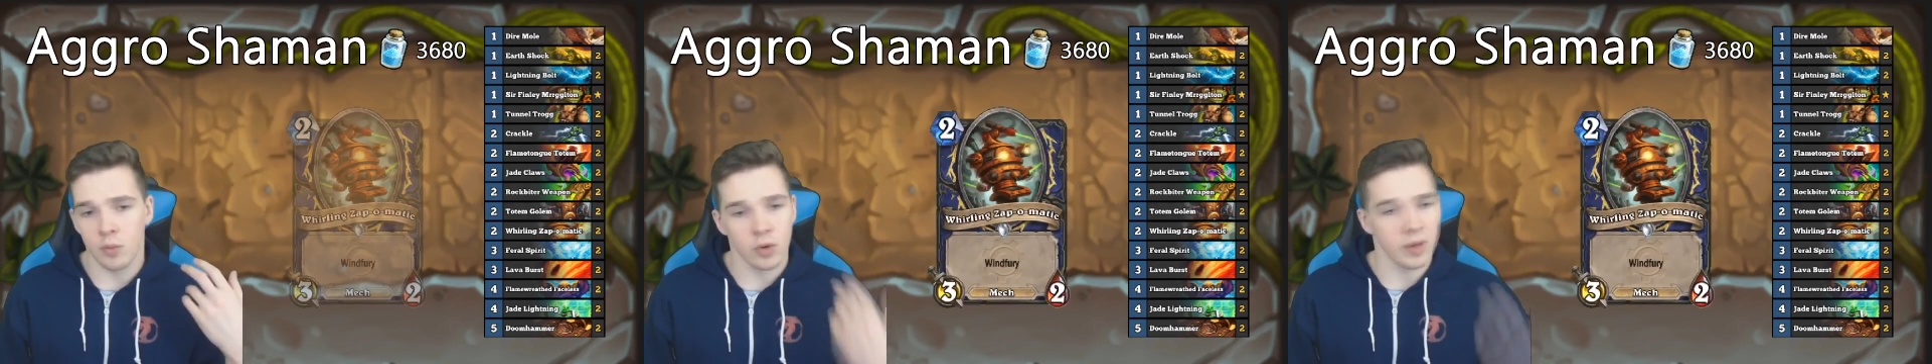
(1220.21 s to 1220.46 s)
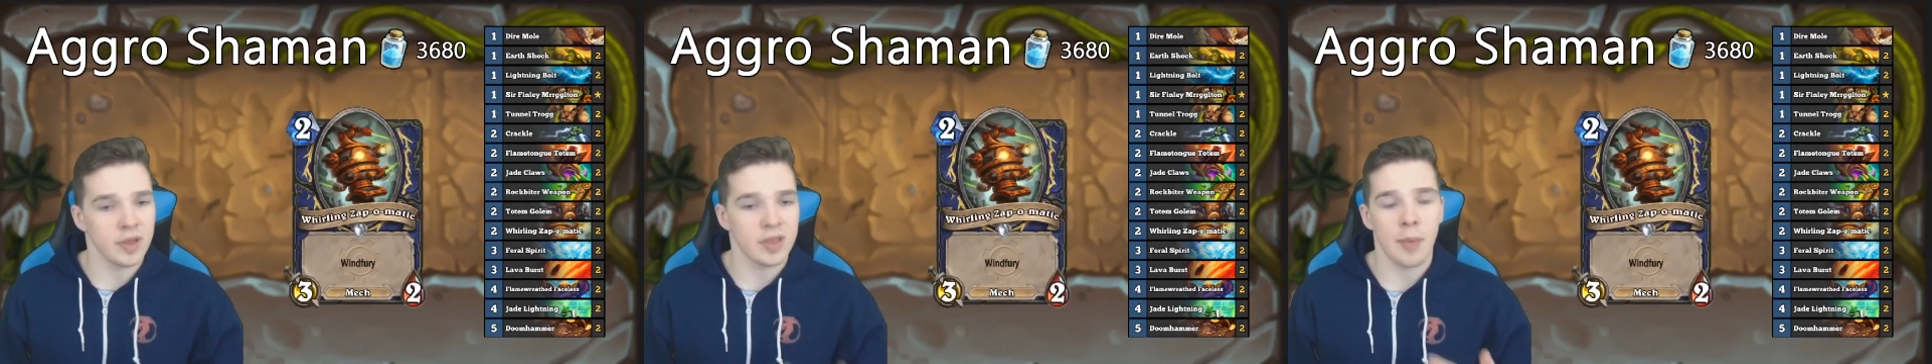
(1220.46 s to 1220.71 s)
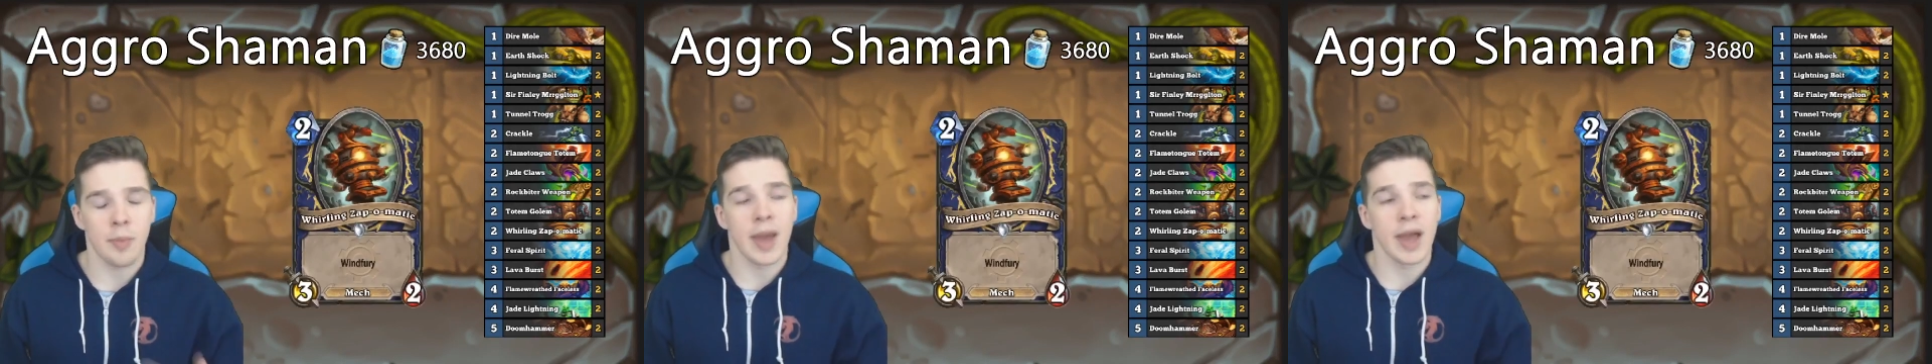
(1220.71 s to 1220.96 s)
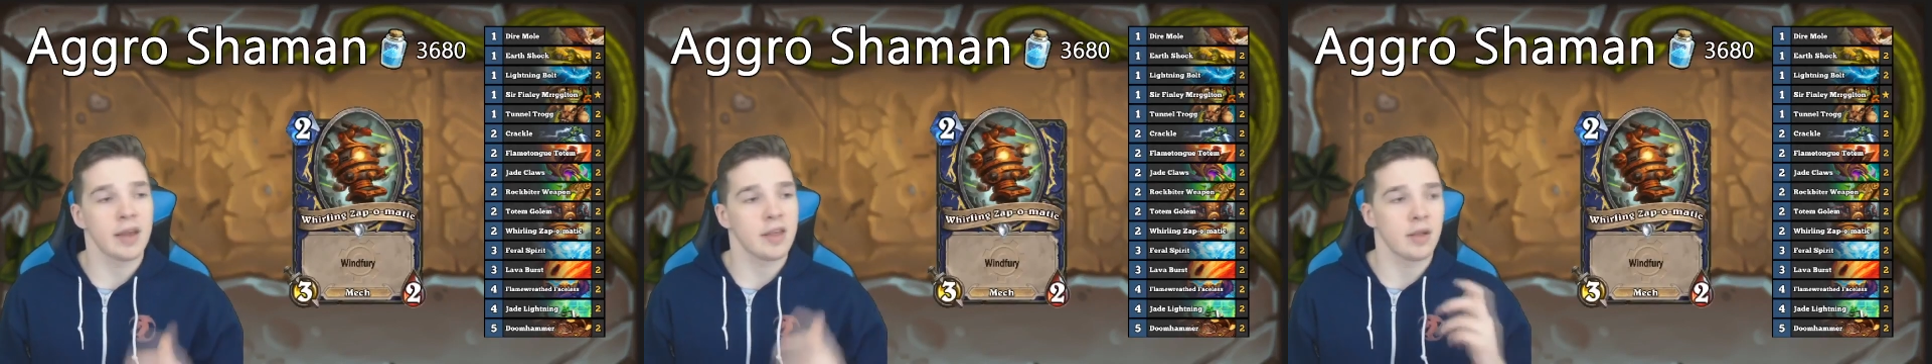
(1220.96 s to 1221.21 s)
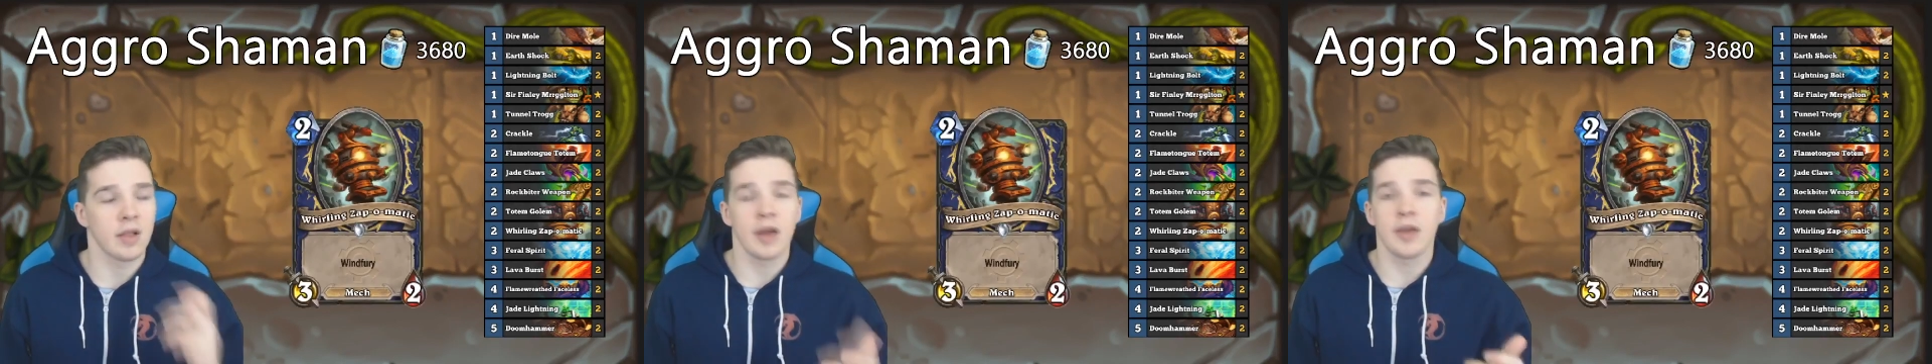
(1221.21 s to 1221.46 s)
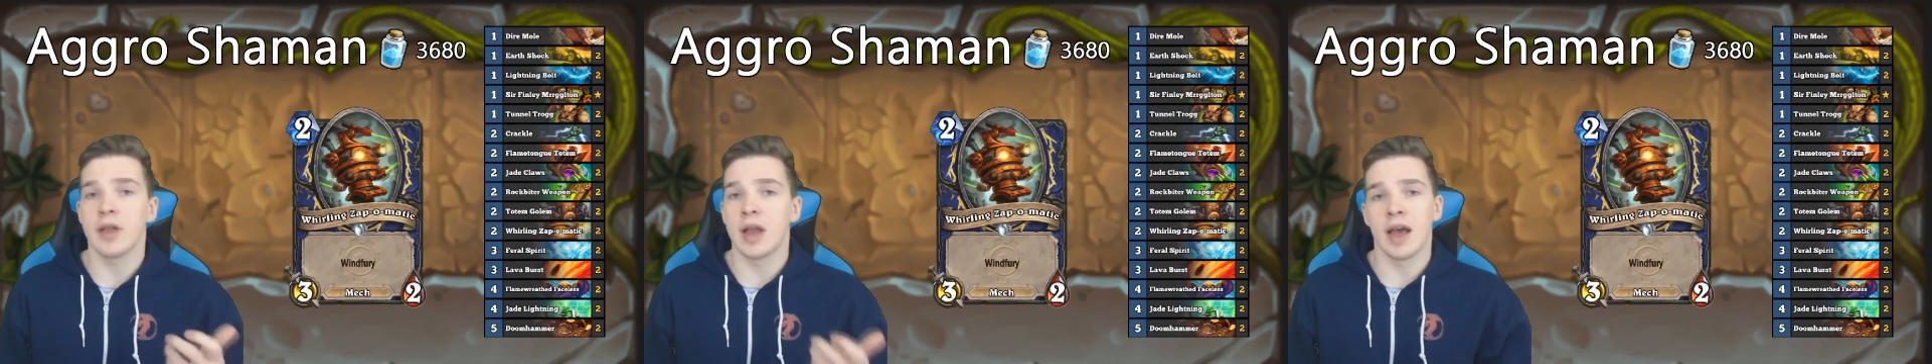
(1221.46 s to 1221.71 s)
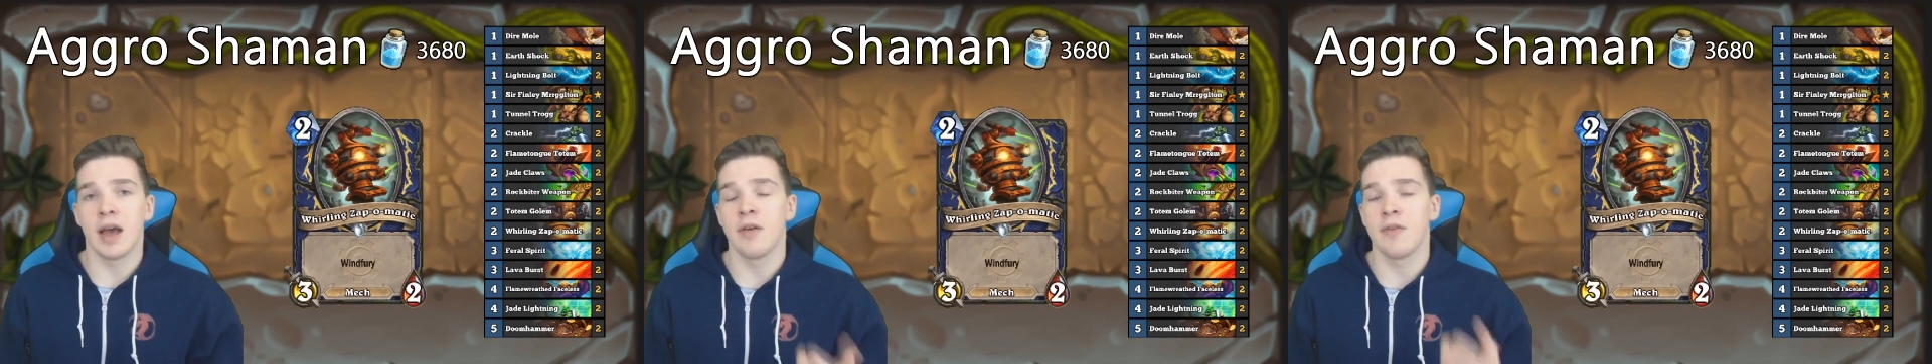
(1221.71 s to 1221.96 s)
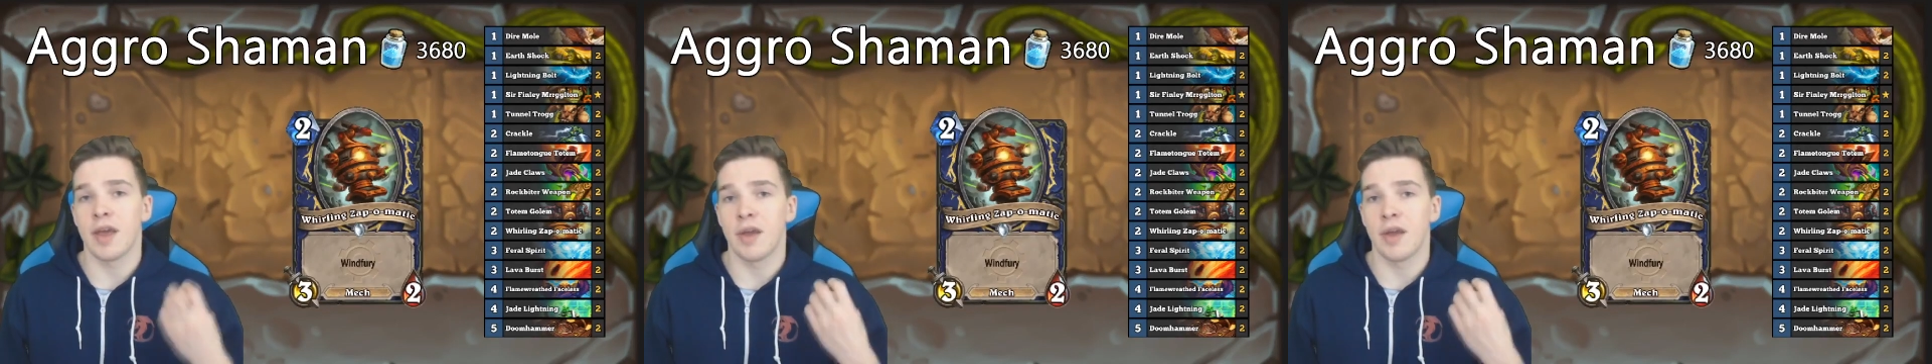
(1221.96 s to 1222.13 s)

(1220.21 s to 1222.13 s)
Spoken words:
Whirling Zapomatics allow you to have